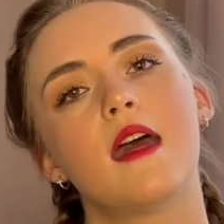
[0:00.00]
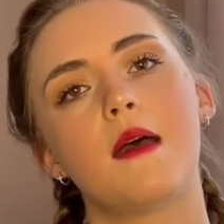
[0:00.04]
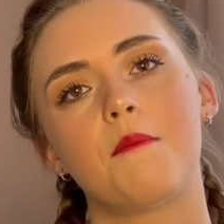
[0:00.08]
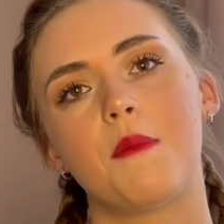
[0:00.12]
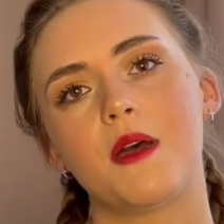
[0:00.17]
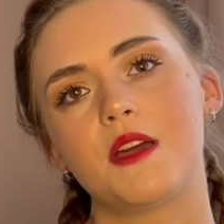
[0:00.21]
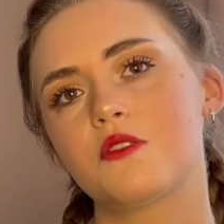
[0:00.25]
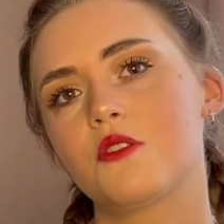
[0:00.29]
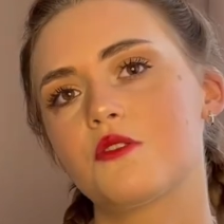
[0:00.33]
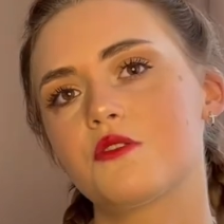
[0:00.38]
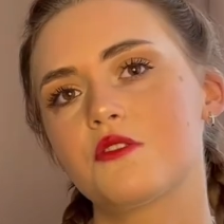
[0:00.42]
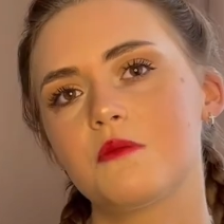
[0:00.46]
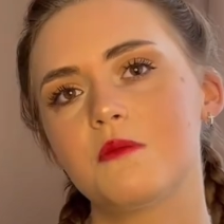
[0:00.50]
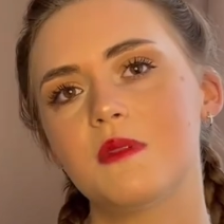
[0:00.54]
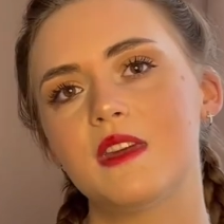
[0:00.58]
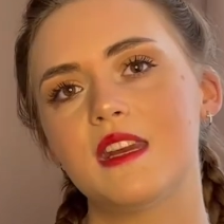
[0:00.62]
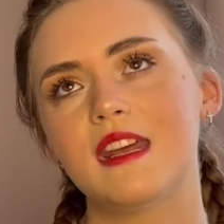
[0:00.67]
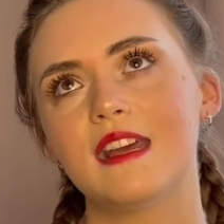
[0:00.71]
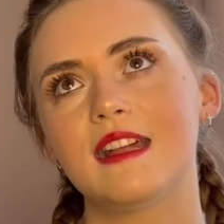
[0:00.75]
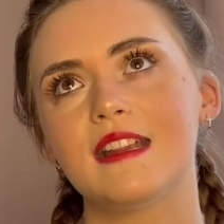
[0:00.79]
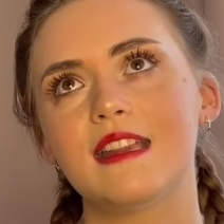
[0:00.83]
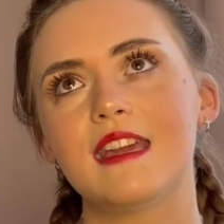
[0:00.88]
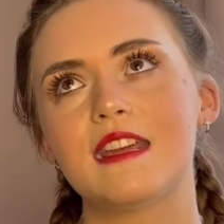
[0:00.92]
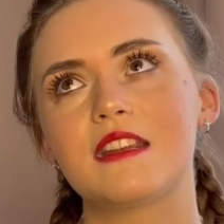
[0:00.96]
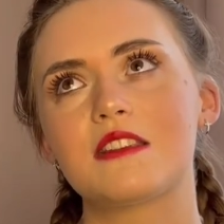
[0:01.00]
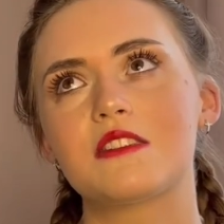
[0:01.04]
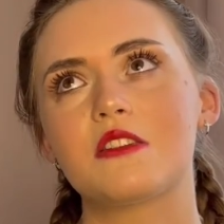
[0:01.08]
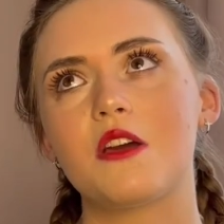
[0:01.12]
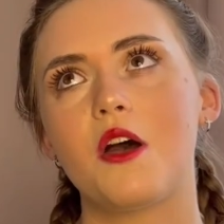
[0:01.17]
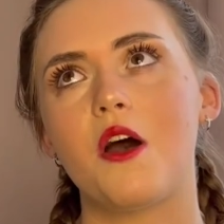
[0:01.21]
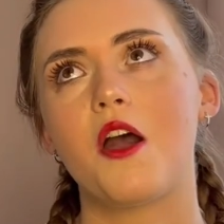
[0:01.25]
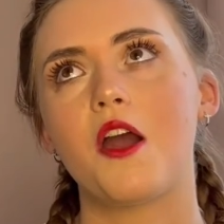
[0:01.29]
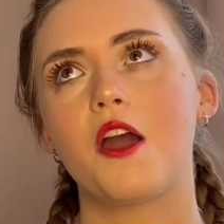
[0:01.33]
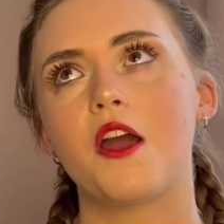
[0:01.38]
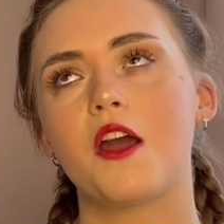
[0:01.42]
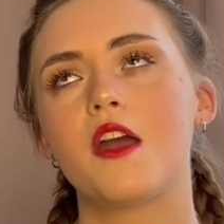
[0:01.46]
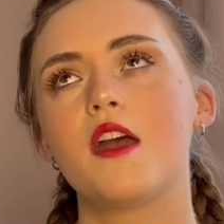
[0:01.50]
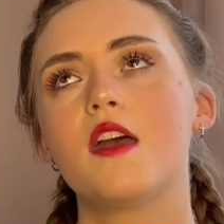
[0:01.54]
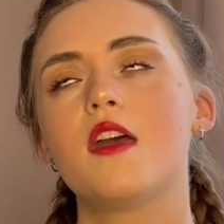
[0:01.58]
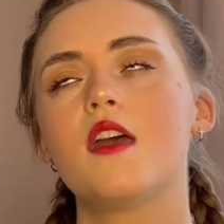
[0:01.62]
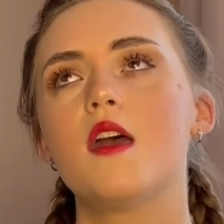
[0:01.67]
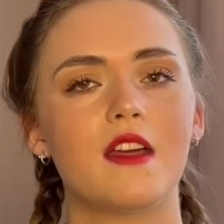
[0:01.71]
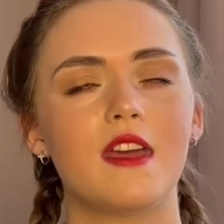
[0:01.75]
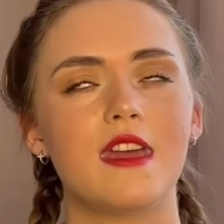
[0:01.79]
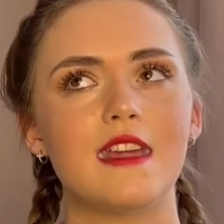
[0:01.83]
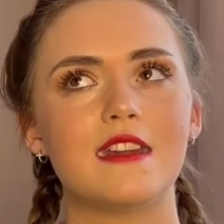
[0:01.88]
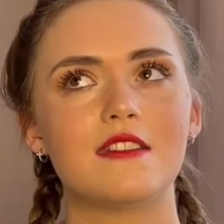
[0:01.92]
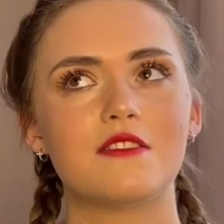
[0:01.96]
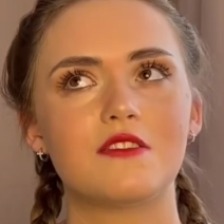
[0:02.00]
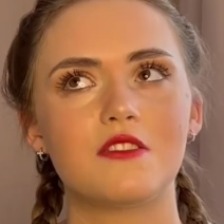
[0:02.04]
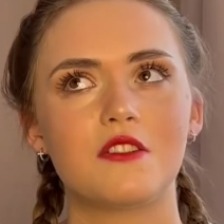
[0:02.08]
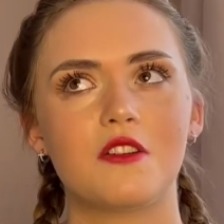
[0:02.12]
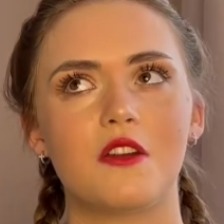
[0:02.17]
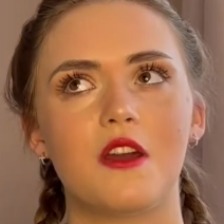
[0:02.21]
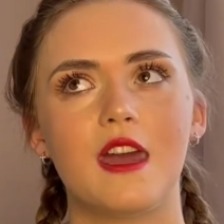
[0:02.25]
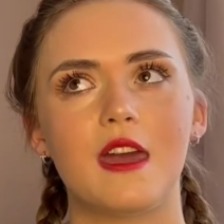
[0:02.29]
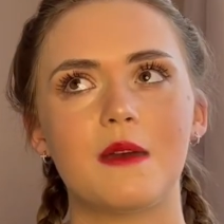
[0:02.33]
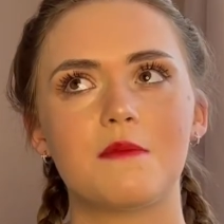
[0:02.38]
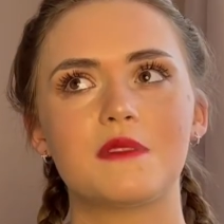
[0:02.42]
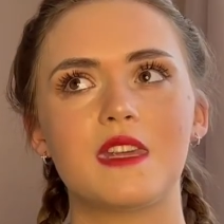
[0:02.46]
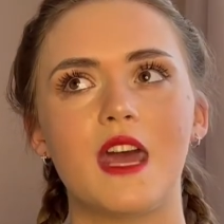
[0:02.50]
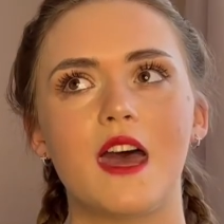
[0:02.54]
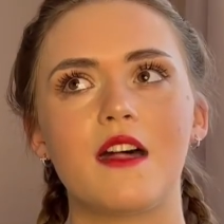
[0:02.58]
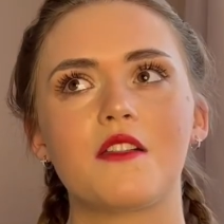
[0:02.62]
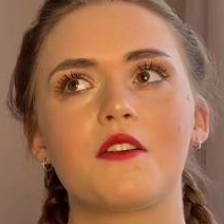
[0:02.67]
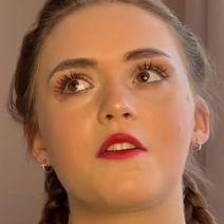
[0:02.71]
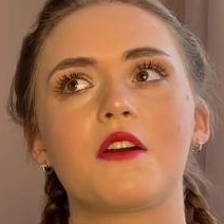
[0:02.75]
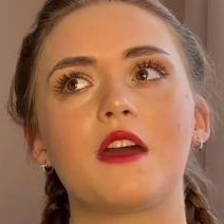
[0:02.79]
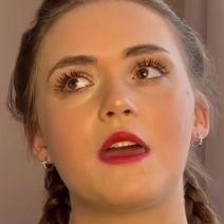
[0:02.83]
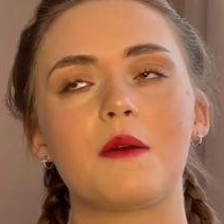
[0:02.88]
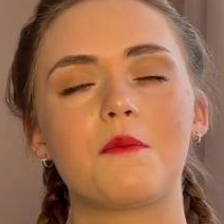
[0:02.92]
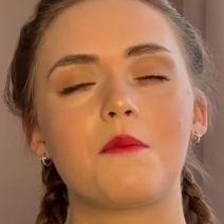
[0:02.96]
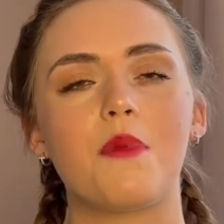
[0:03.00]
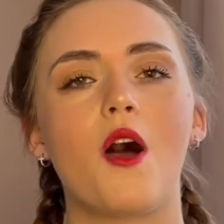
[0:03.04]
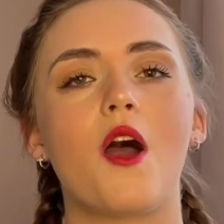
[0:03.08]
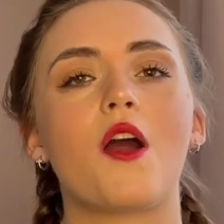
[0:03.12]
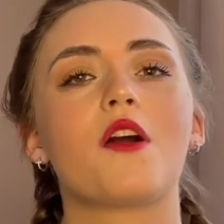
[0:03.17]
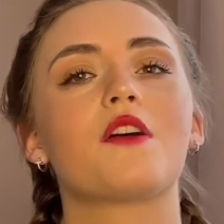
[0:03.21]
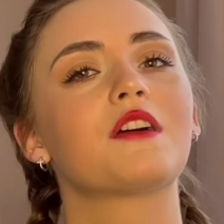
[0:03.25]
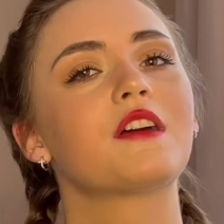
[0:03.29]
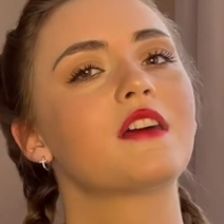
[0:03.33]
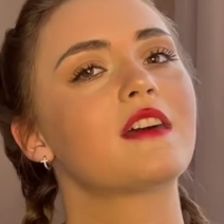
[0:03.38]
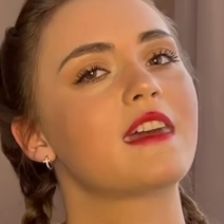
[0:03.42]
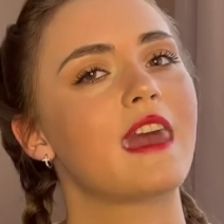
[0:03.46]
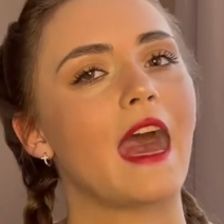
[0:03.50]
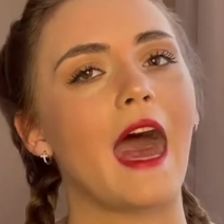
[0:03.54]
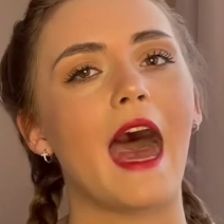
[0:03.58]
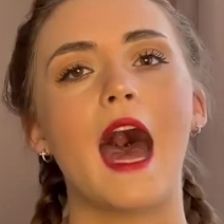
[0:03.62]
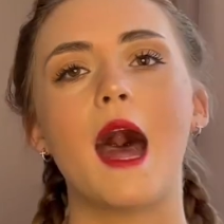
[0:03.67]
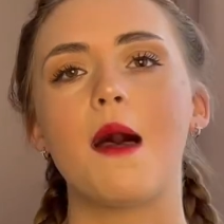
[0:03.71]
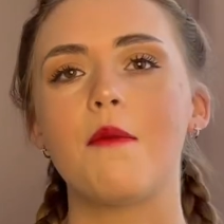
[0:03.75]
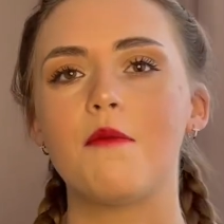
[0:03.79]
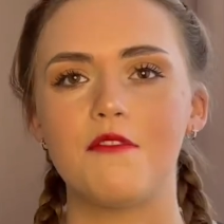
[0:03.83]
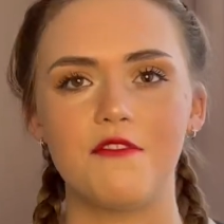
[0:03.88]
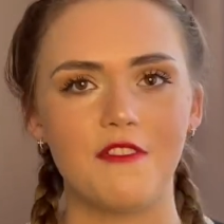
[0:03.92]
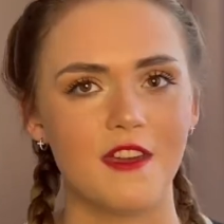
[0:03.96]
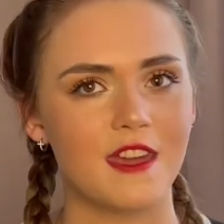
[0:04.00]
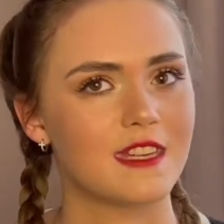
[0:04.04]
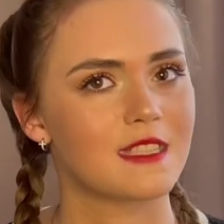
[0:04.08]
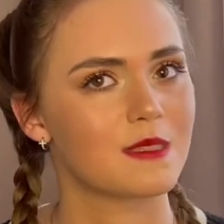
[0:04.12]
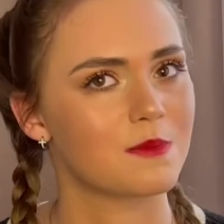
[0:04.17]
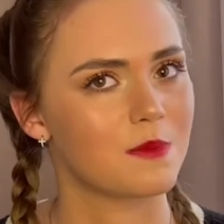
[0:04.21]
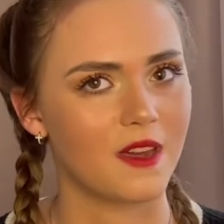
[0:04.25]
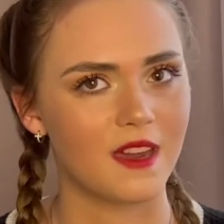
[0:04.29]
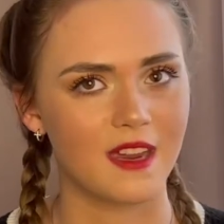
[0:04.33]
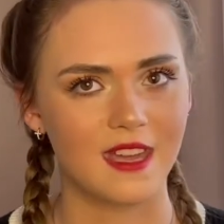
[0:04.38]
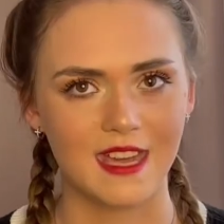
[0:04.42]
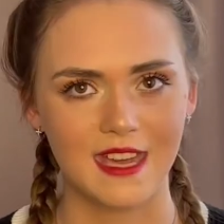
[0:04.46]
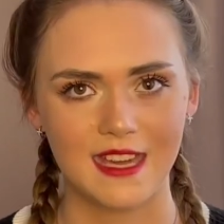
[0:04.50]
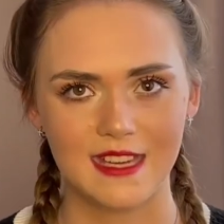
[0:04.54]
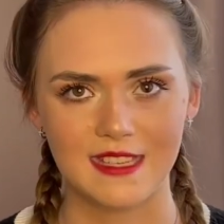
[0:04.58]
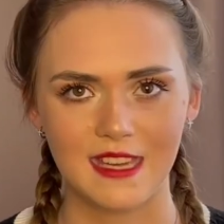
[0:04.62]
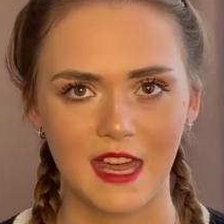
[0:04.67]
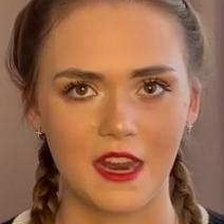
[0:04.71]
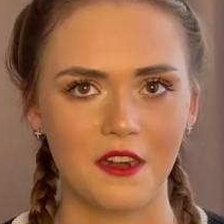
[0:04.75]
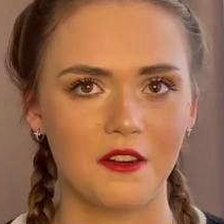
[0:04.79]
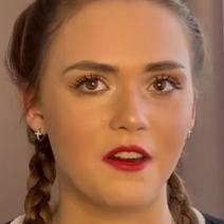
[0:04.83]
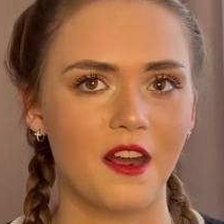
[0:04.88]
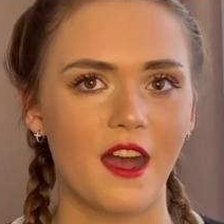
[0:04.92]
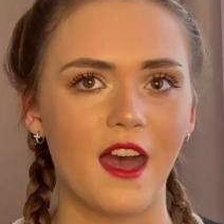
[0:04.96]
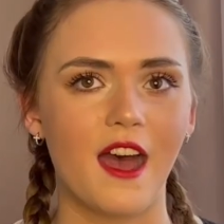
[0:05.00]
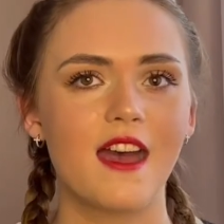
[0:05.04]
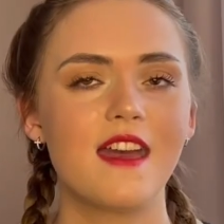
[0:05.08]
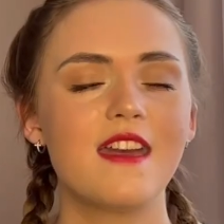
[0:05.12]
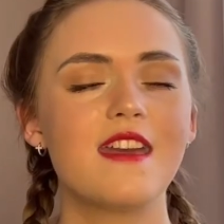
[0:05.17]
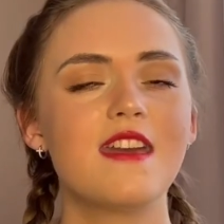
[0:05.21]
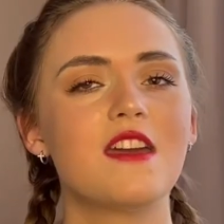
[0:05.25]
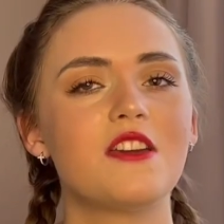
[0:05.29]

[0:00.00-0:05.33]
My social media links are Instagram, Telegram, Parlor, Gab, Facebook, etc.